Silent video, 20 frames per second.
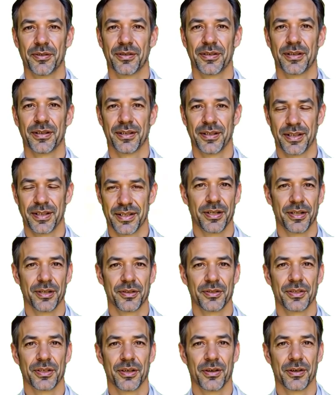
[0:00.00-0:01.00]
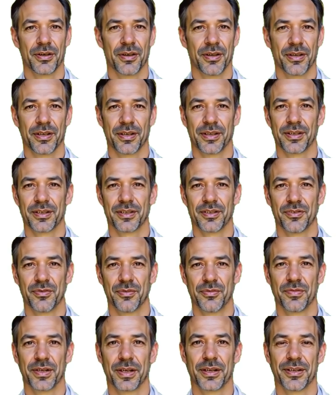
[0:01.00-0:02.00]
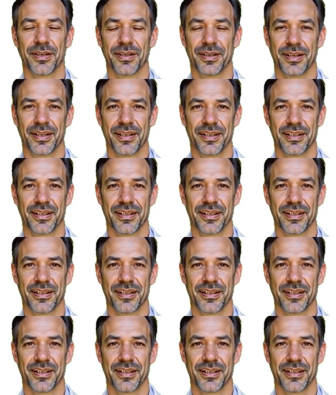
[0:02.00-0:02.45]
3. Diuretic action.